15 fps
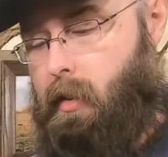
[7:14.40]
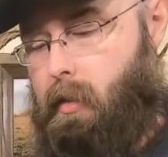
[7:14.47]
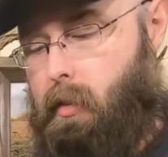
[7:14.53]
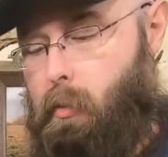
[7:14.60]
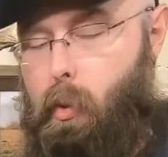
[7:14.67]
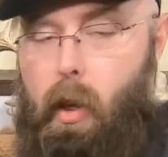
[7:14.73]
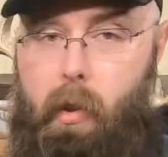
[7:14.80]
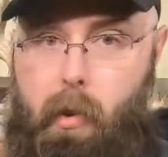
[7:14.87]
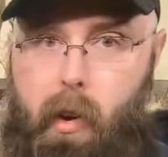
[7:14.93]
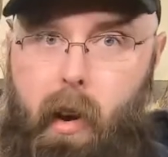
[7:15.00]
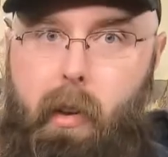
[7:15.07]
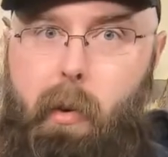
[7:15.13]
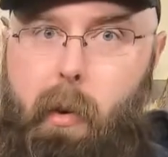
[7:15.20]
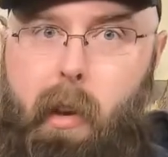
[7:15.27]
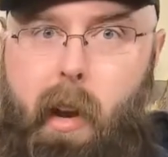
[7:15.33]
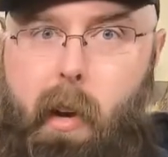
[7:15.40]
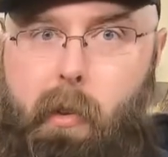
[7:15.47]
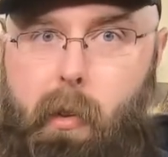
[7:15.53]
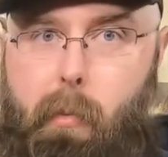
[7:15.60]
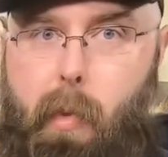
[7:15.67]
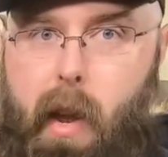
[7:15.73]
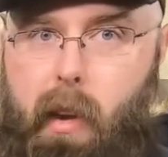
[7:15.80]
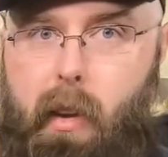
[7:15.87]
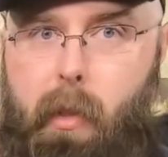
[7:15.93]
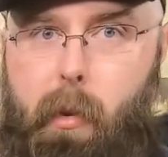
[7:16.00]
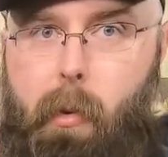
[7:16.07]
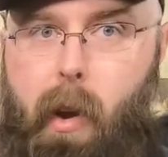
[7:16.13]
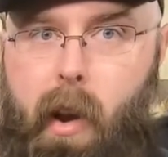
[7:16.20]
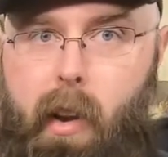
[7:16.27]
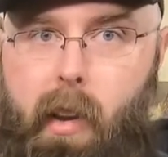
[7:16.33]
Whether or not you could actually make it
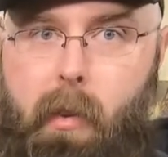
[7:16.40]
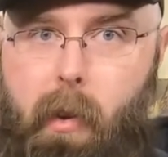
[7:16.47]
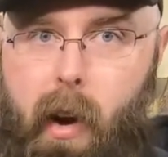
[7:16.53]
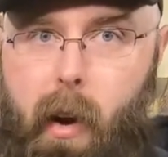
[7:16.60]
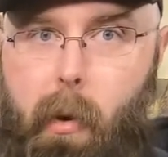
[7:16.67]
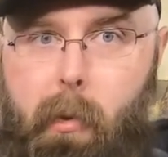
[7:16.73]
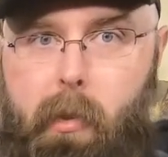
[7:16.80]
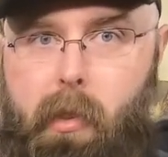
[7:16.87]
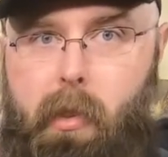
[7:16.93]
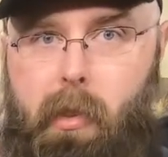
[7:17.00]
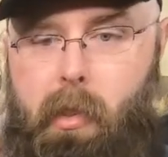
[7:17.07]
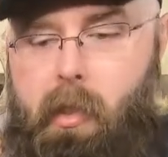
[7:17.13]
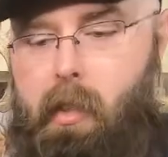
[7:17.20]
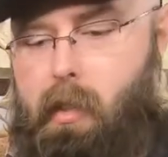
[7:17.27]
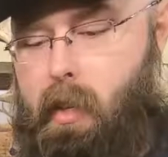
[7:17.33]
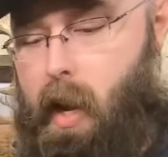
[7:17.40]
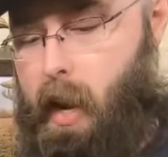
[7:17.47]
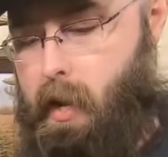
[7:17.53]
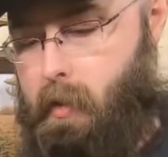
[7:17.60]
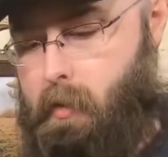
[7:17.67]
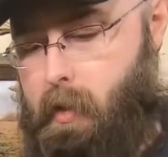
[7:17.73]
through 80 rounds is kind of